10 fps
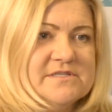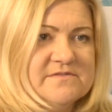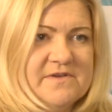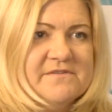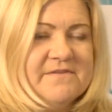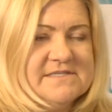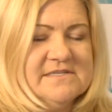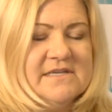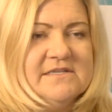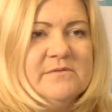is a very
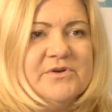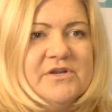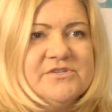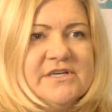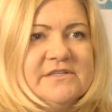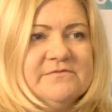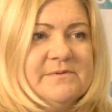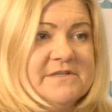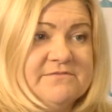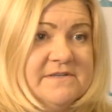fascinating project
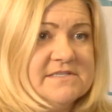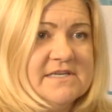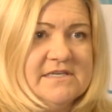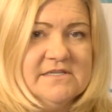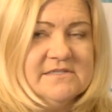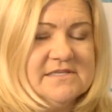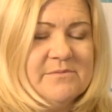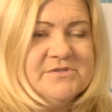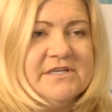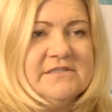and fascinating
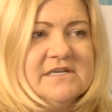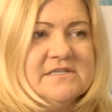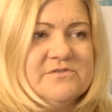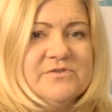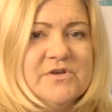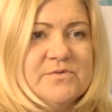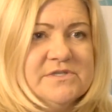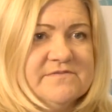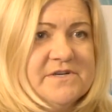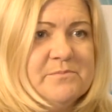subject, and as you know,
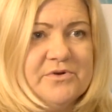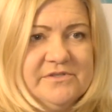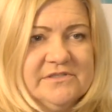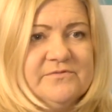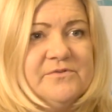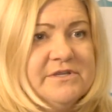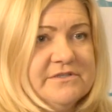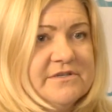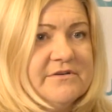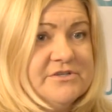it's very important for
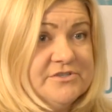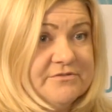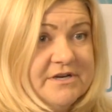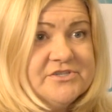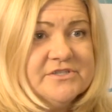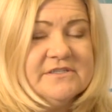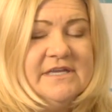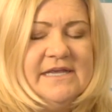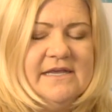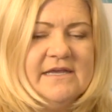retina regeneration
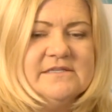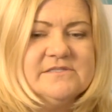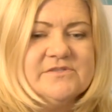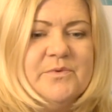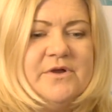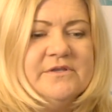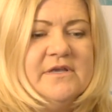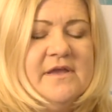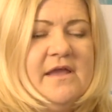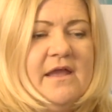and so on.
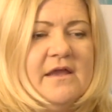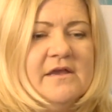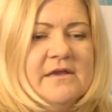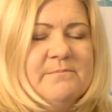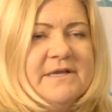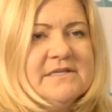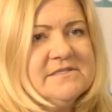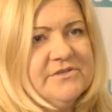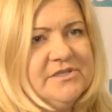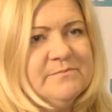Uh, but at
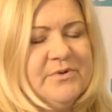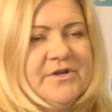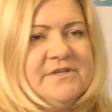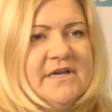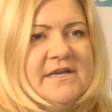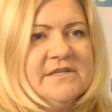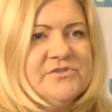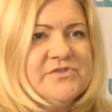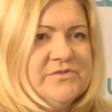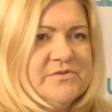certain point, I
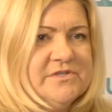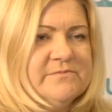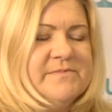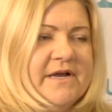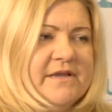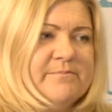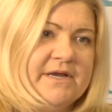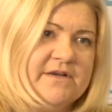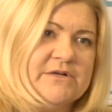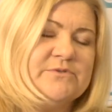understood that my
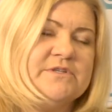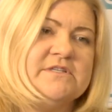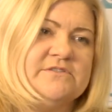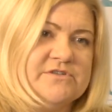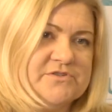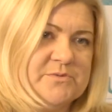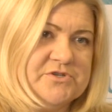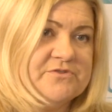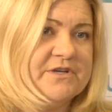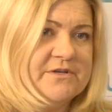background in the
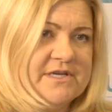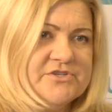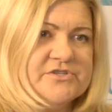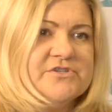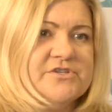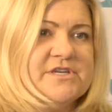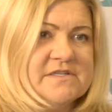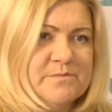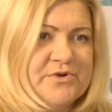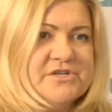transcription regulation, gene
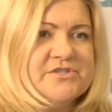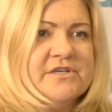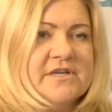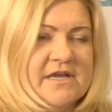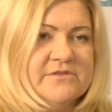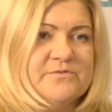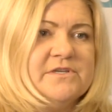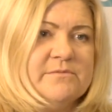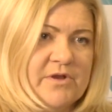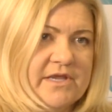expression, and
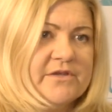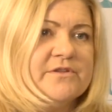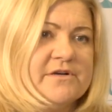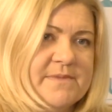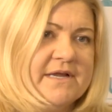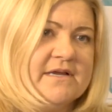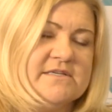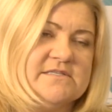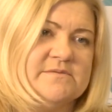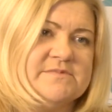really molecular
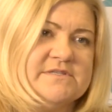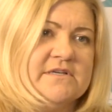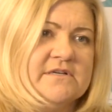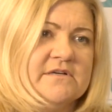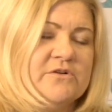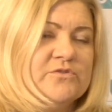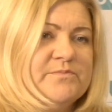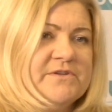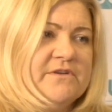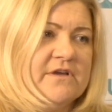mechanisms uh, could
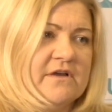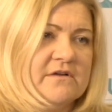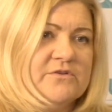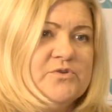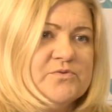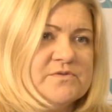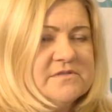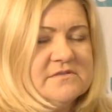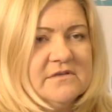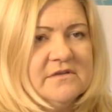be uh,
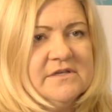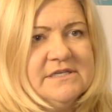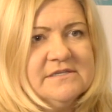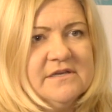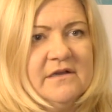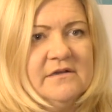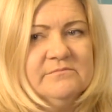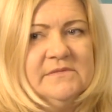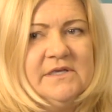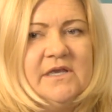used uh, in, uh,
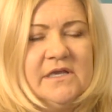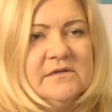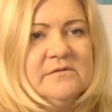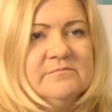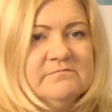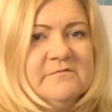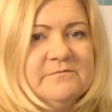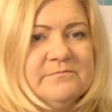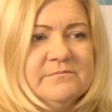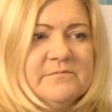um,
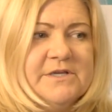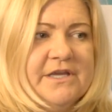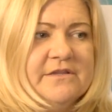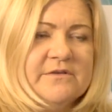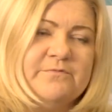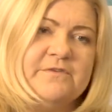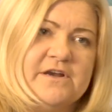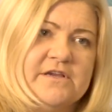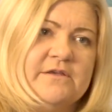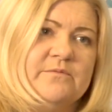in the
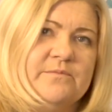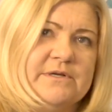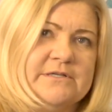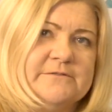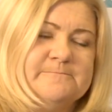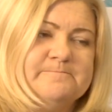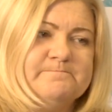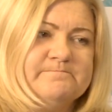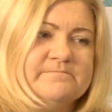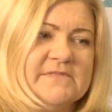very
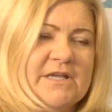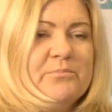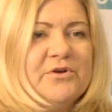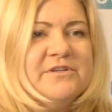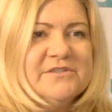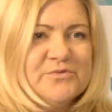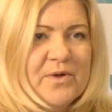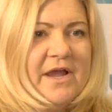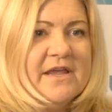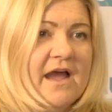um, important
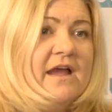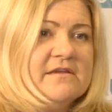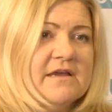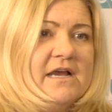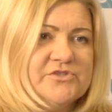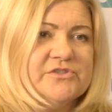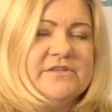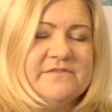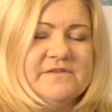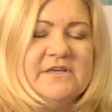way. I
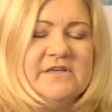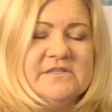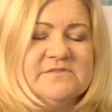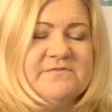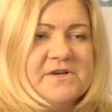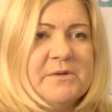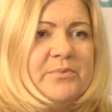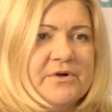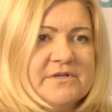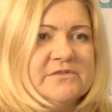actually think it's very
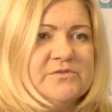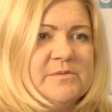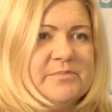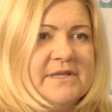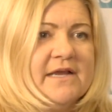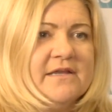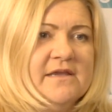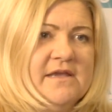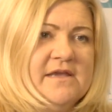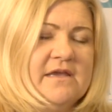important to apply
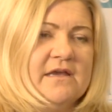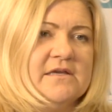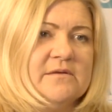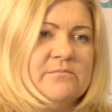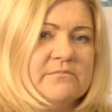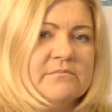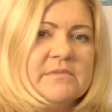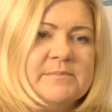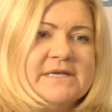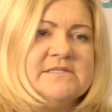um,
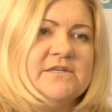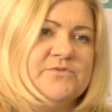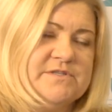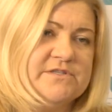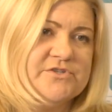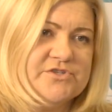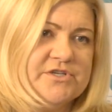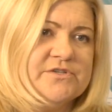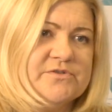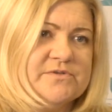basic research
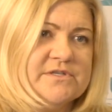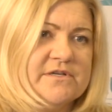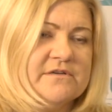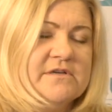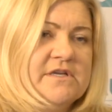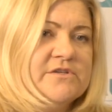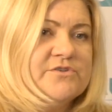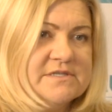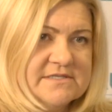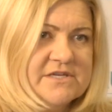into the
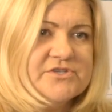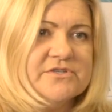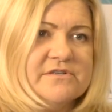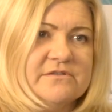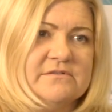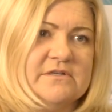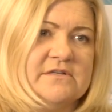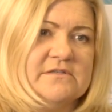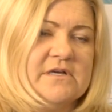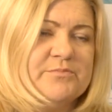translational
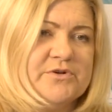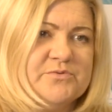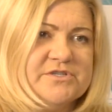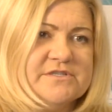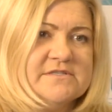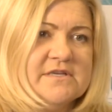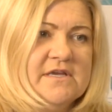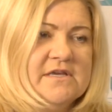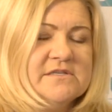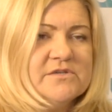uh, approaches.
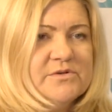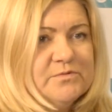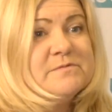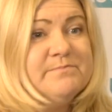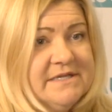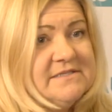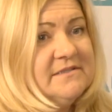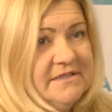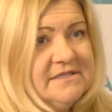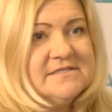So it was
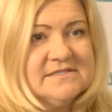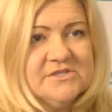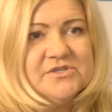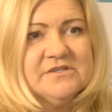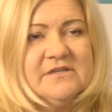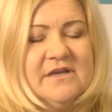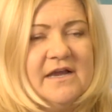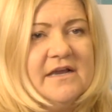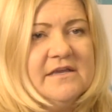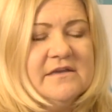basically a decision.
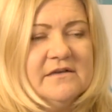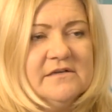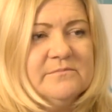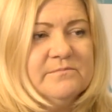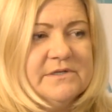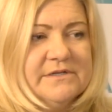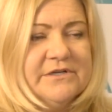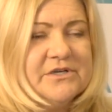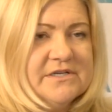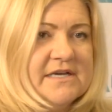I um,
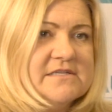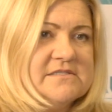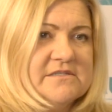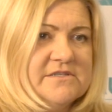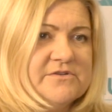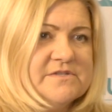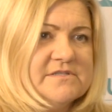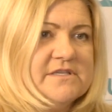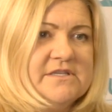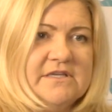recognized that there is
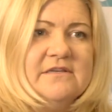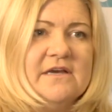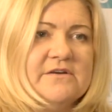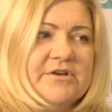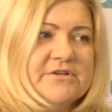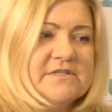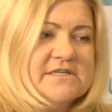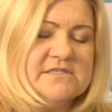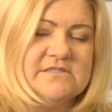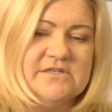a need. I
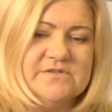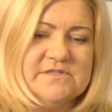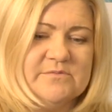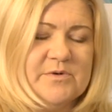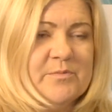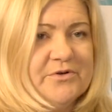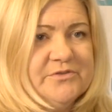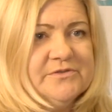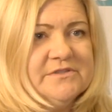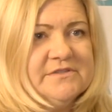recognized that there is an
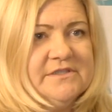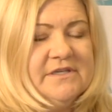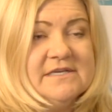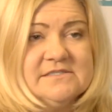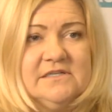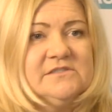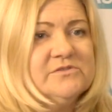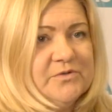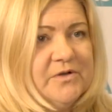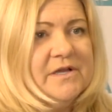opportunity. I started
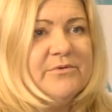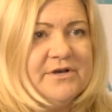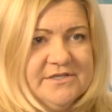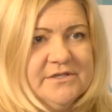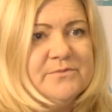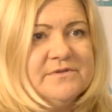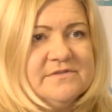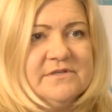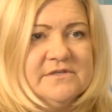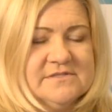to collaborating
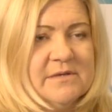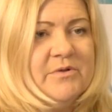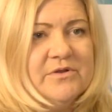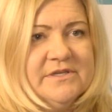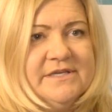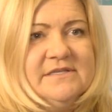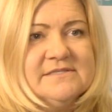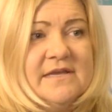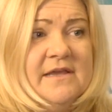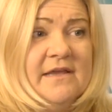with uh, some
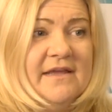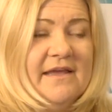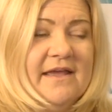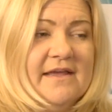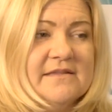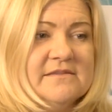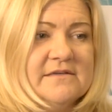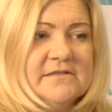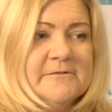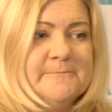colleagues, and
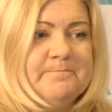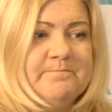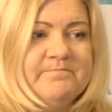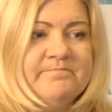um,